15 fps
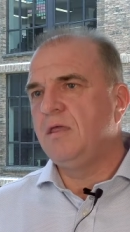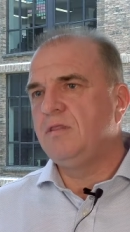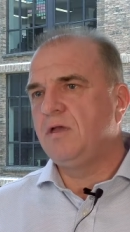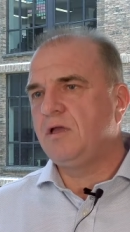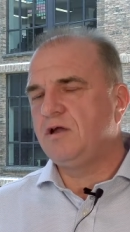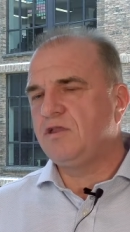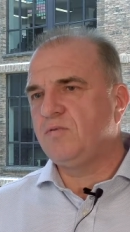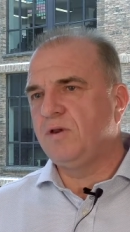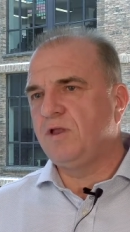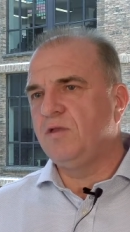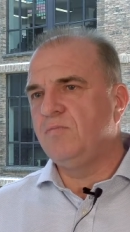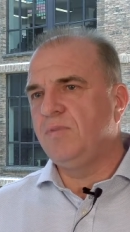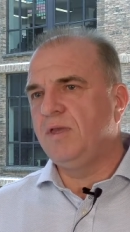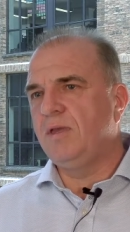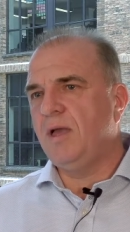the customer can
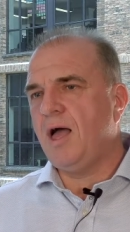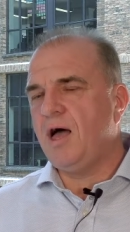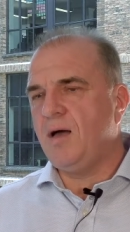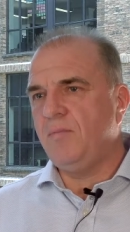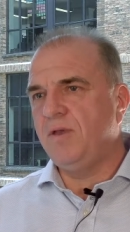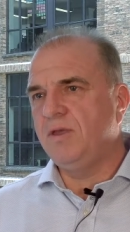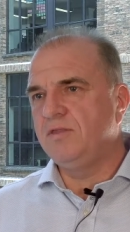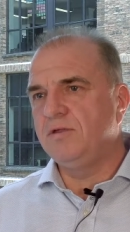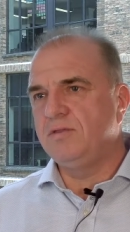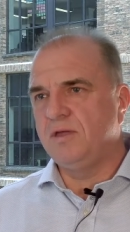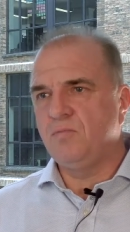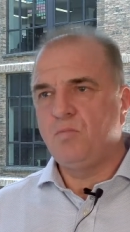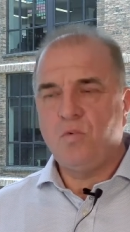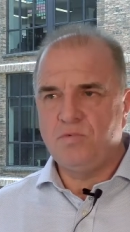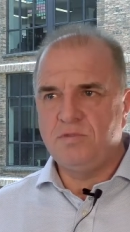be happy that
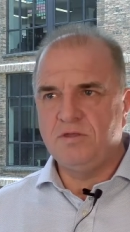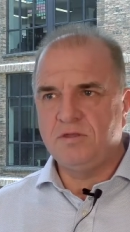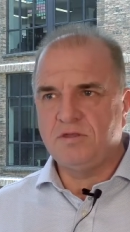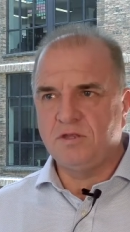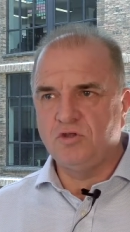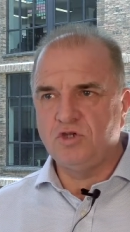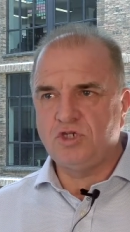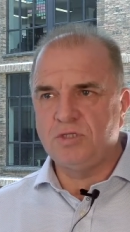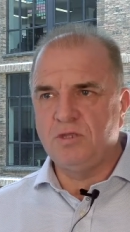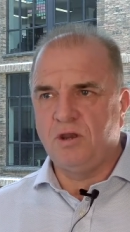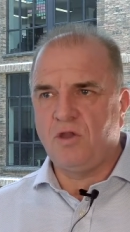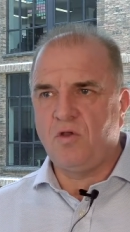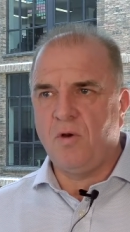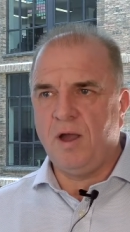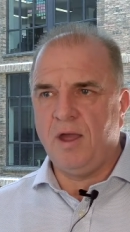the solution they
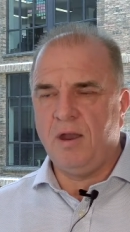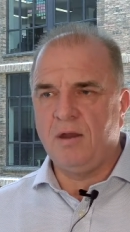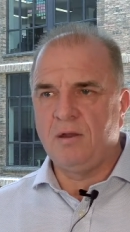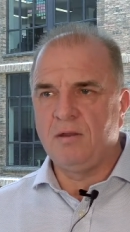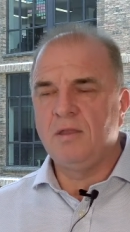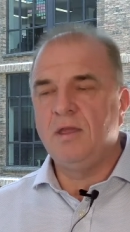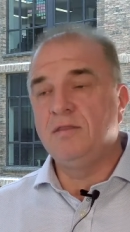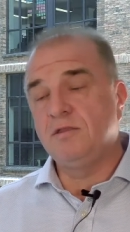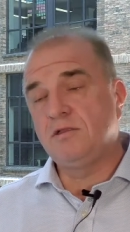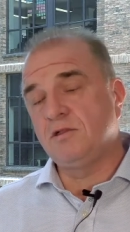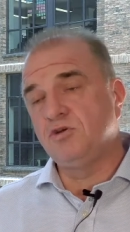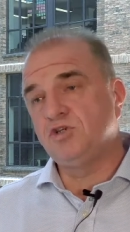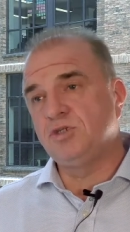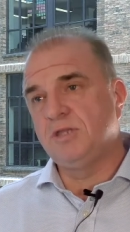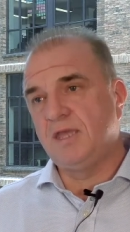require and the
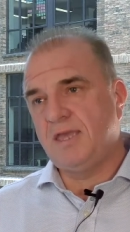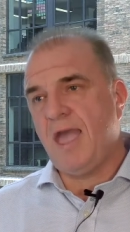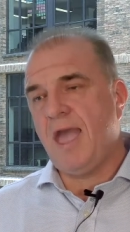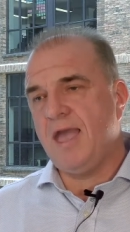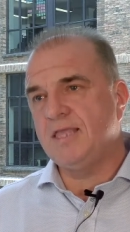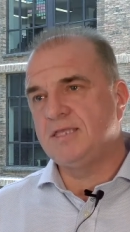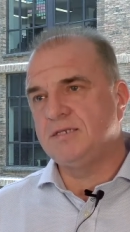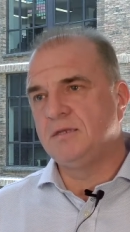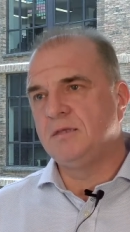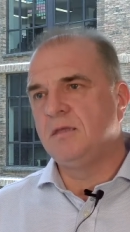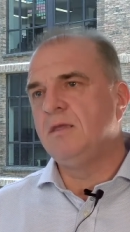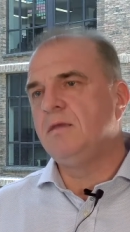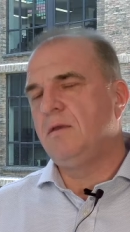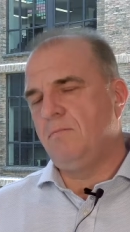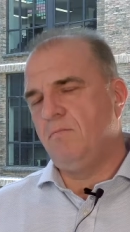solution they get
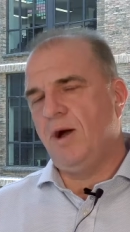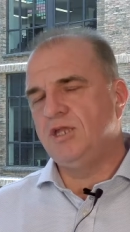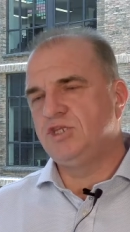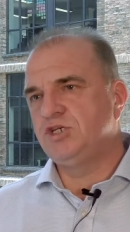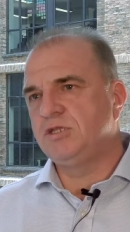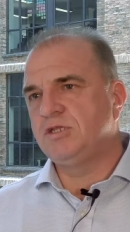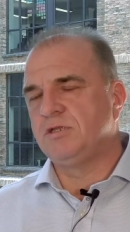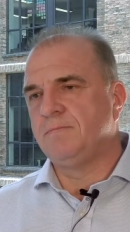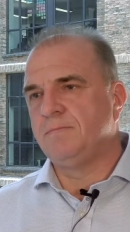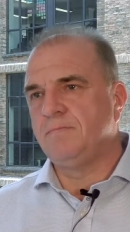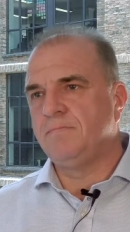matches.